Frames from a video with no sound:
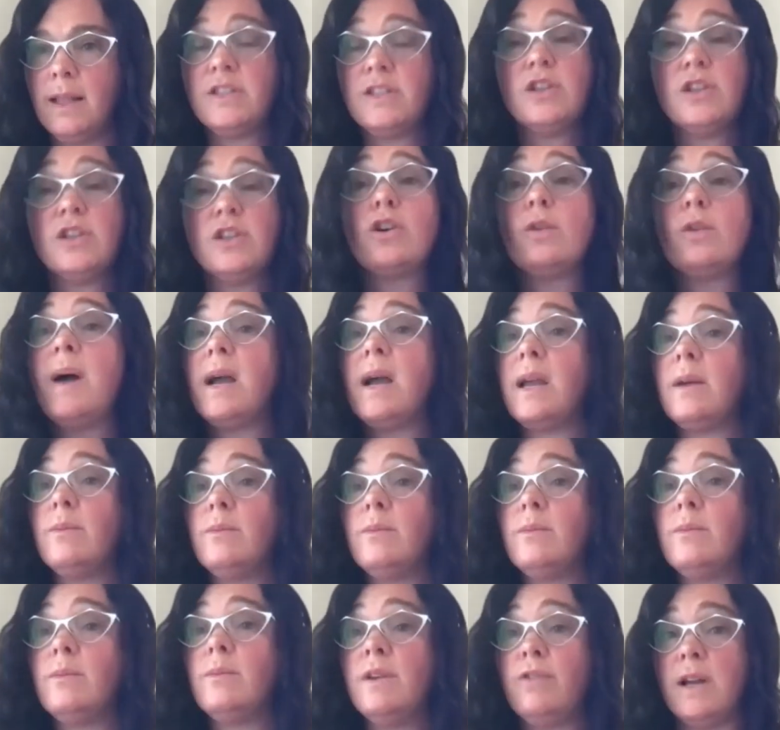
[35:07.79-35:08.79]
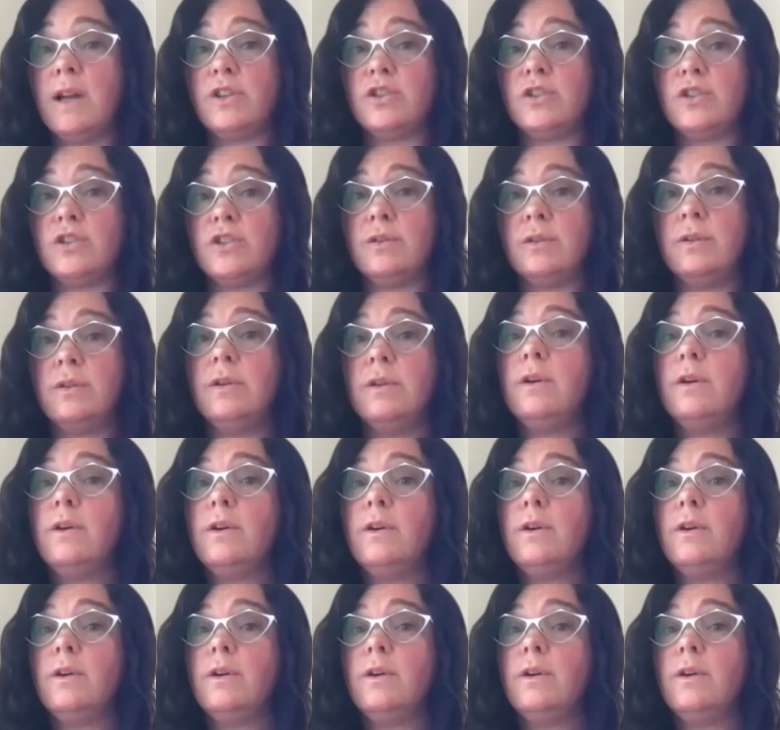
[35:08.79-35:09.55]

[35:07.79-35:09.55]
Let's just go back and refresh.